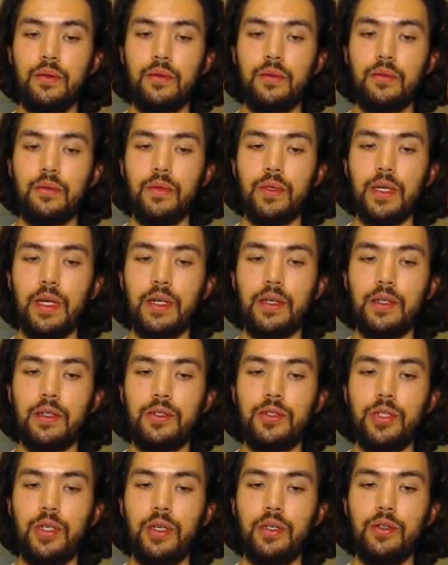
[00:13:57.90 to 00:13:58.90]
We're not going
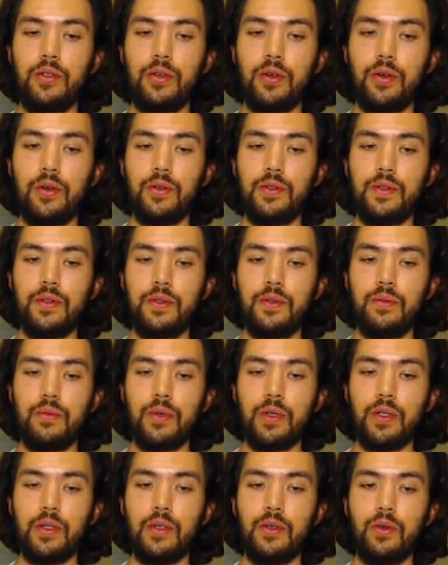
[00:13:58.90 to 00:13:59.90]
to chain Curse.
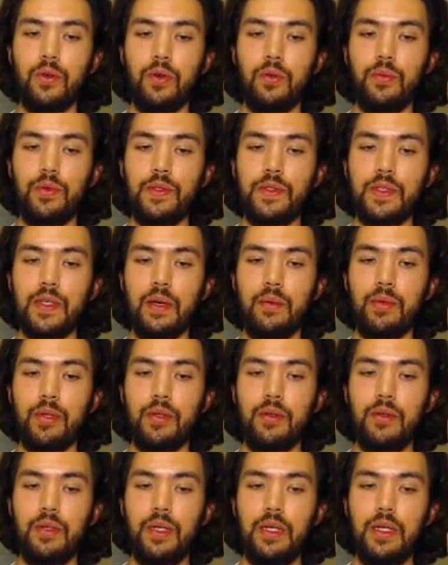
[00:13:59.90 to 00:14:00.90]
We're going to normal
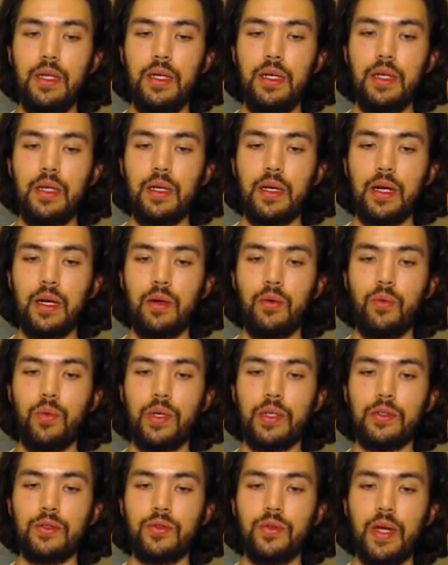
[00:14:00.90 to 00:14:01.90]
summon our
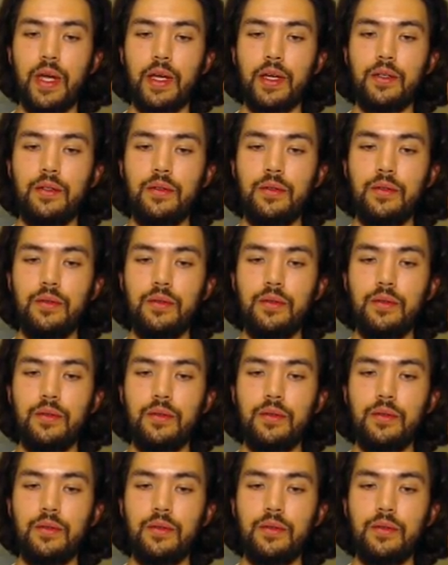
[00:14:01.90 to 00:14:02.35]
Winged Dragon.